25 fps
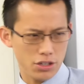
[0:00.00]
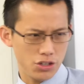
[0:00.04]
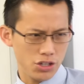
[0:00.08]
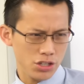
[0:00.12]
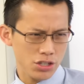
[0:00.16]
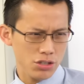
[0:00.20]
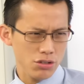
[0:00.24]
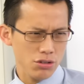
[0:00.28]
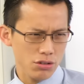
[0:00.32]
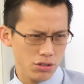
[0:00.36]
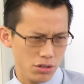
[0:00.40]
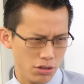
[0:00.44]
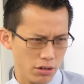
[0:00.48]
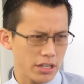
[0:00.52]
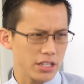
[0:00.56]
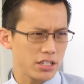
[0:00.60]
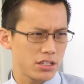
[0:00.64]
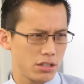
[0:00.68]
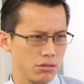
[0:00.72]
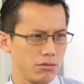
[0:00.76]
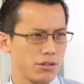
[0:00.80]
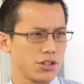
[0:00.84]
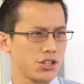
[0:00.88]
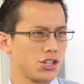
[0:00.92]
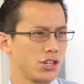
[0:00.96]
Just use your
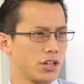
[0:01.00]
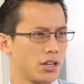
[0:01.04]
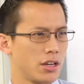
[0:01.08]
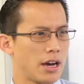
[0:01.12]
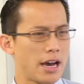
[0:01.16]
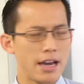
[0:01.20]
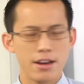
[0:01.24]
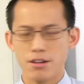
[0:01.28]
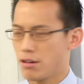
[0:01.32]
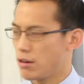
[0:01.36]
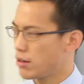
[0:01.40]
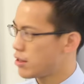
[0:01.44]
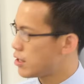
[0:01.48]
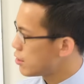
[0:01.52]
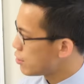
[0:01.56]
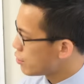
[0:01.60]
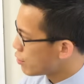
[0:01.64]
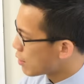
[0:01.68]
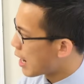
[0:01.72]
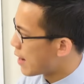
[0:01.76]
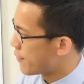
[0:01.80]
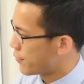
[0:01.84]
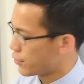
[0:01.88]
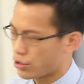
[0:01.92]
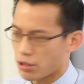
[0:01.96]
intuition. I know that you
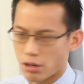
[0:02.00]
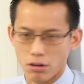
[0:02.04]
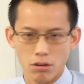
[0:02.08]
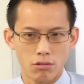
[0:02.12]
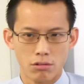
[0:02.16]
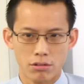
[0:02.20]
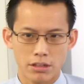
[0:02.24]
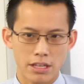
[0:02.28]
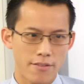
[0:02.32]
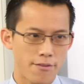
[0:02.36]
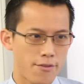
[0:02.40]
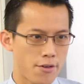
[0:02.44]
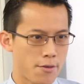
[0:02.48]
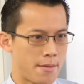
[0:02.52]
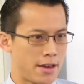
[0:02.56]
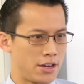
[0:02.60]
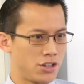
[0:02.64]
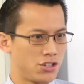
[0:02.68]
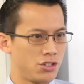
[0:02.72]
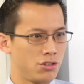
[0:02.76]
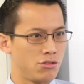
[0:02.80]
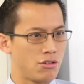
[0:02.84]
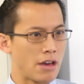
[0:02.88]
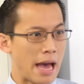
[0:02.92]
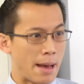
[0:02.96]
haven't got all the
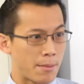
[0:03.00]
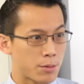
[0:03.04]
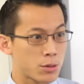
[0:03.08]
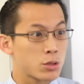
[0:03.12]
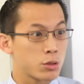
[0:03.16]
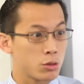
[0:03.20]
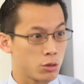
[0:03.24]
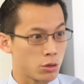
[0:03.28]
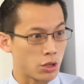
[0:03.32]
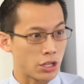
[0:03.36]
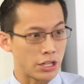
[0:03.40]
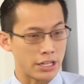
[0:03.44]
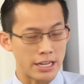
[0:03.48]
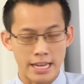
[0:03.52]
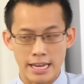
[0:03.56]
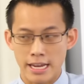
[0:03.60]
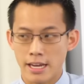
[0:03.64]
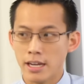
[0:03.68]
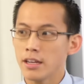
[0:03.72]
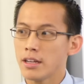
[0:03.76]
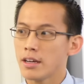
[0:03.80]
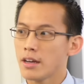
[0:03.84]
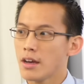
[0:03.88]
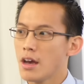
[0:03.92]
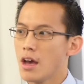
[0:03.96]
information you absolutely
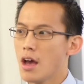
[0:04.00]
need,